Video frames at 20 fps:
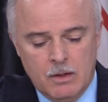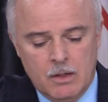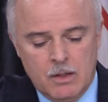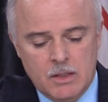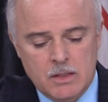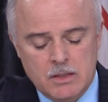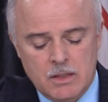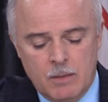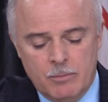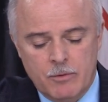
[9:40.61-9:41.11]

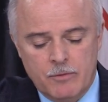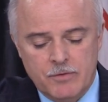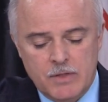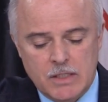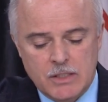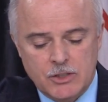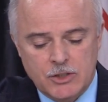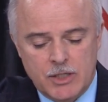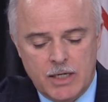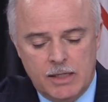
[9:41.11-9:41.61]
Some of
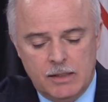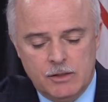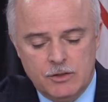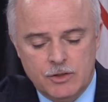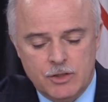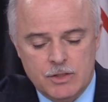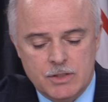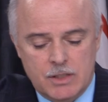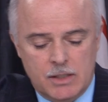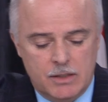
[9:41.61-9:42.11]
these
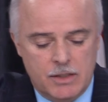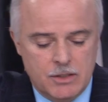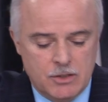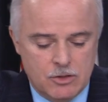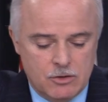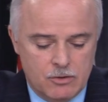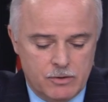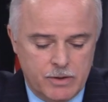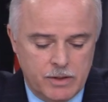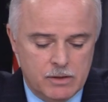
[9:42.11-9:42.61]
challenges are
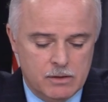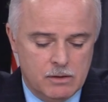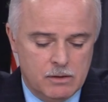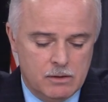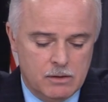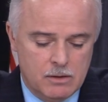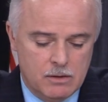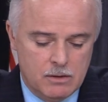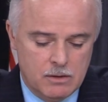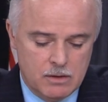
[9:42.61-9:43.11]

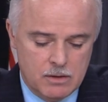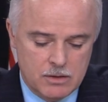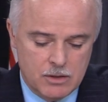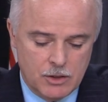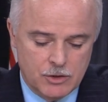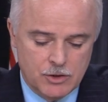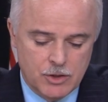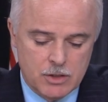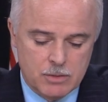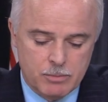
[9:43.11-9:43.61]
historical,
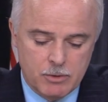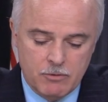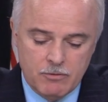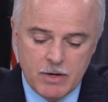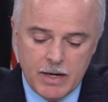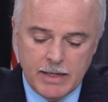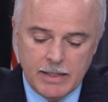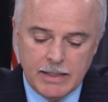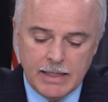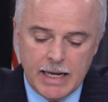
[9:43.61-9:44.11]
such as
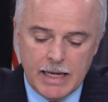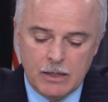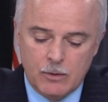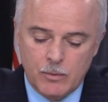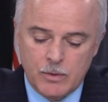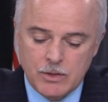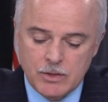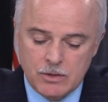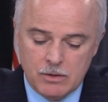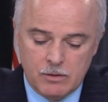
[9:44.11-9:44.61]
providing
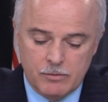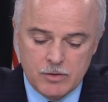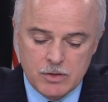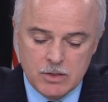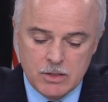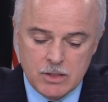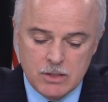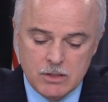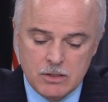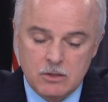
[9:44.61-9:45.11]
adequate
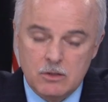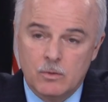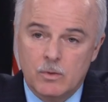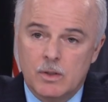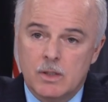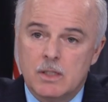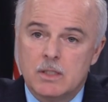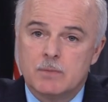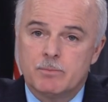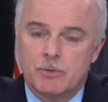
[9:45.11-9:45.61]
services to a
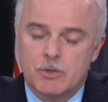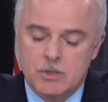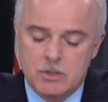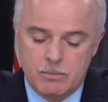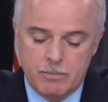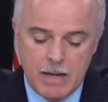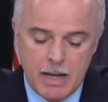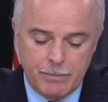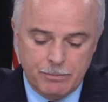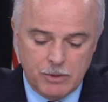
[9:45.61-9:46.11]
dispersed
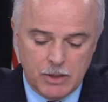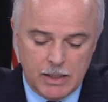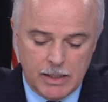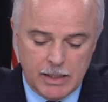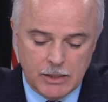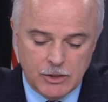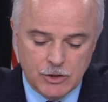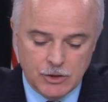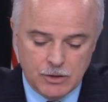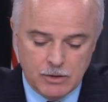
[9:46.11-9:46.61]

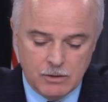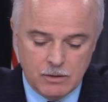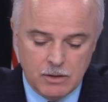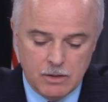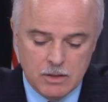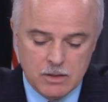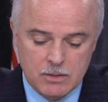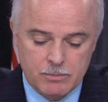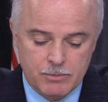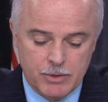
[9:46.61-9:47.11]
population
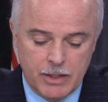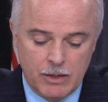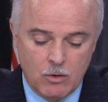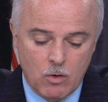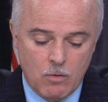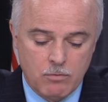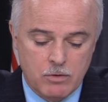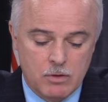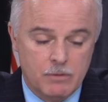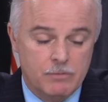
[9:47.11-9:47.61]
spread
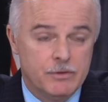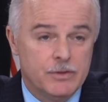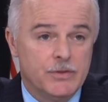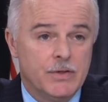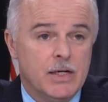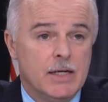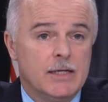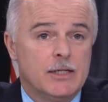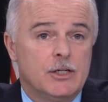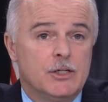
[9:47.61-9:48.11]
over a very
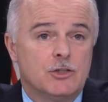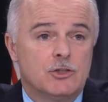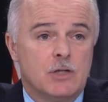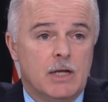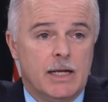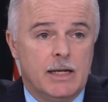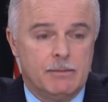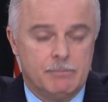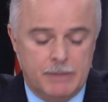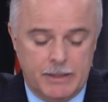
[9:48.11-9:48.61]
large
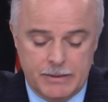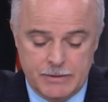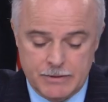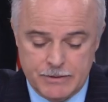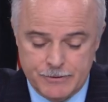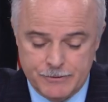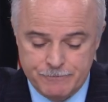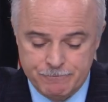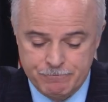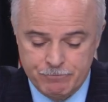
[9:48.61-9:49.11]

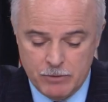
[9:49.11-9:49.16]
landmass.